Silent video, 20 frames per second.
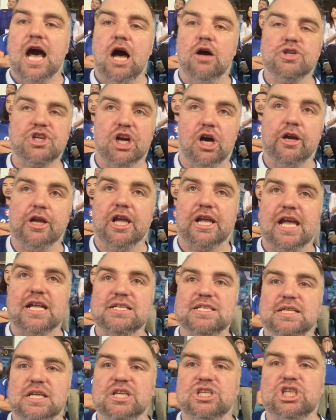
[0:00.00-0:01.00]
Kaohsiung
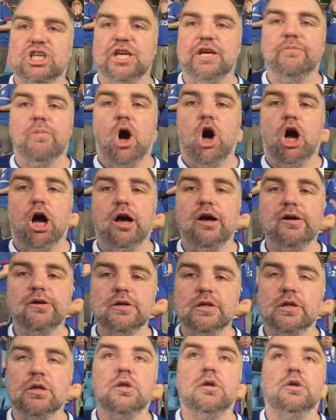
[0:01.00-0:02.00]
against East Timor.
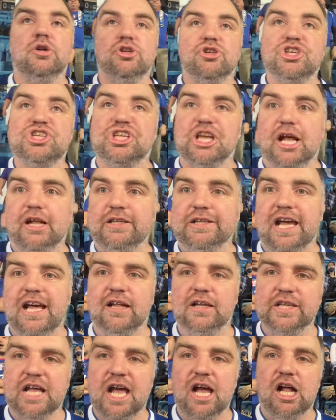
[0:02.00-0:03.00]
Still
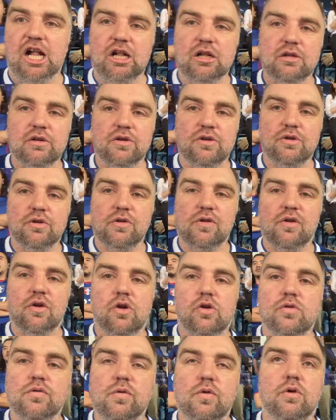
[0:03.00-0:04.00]
0-0.
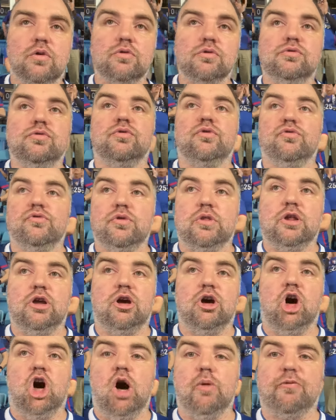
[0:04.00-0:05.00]

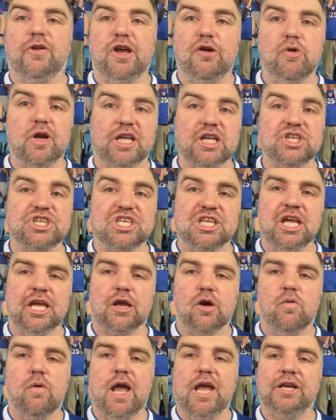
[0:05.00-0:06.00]
Hopefully we can sneak a
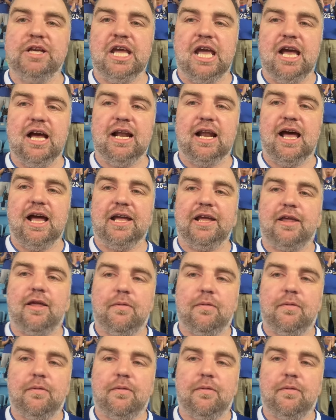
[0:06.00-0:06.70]
win here, like.